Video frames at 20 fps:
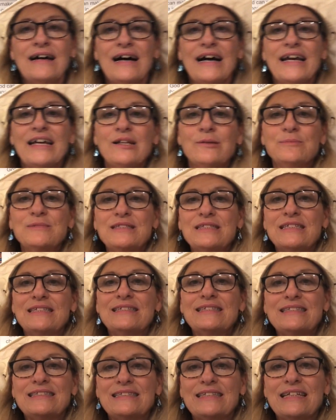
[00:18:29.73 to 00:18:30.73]
items in, a,
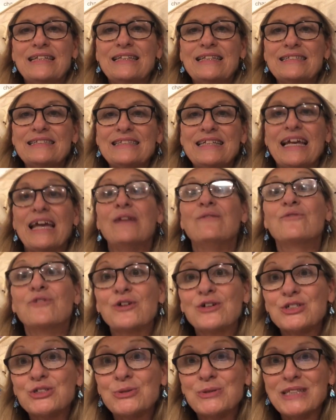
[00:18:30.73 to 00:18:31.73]
in the sand
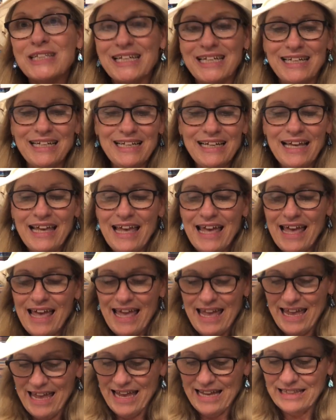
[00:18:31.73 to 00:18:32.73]
virtually
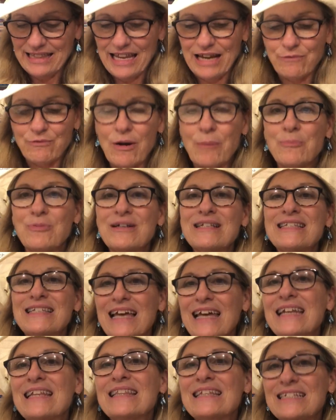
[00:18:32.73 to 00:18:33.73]
and they
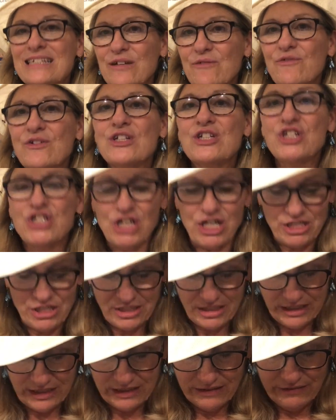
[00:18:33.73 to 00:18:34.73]
represented the different
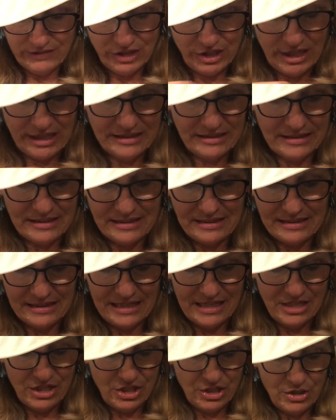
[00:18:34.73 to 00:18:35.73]
just, justice
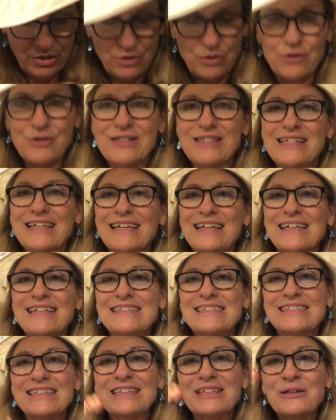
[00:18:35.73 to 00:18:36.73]
issues.
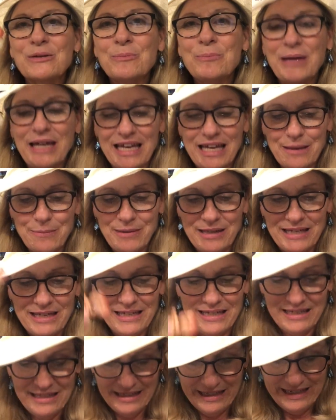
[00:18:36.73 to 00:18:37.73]
Here's the little
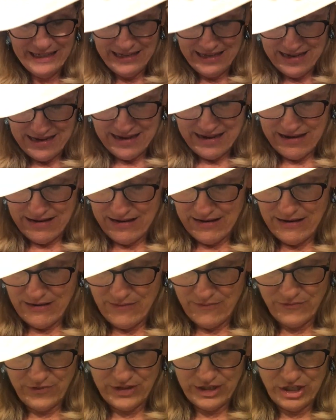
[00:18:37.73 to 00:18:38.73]
baby,
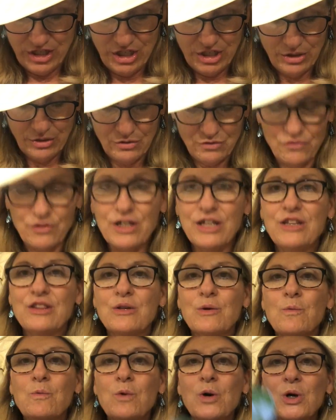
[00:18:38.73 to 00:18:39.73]
um, for the children,
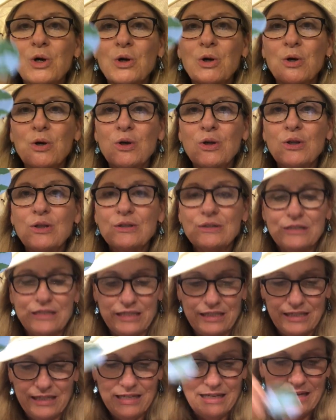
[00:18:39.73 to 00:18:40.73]
the
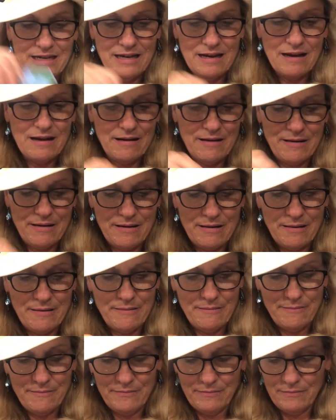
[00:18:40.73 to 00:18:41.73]
world.
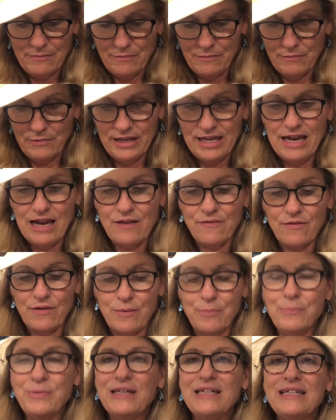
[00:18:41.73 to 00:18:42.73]
Um, we have
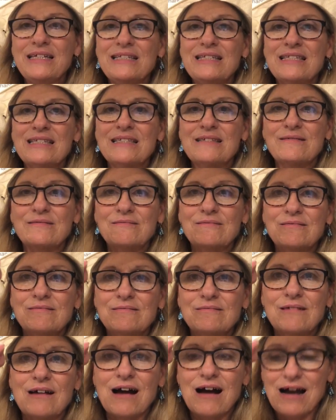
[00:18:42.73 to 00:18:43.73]
a peace
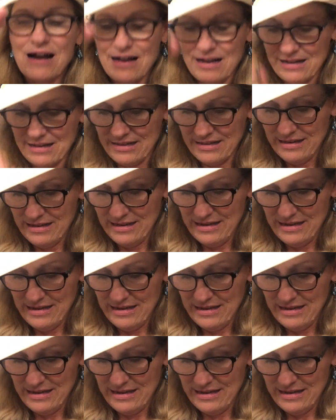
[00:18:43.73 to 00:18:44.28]
rock.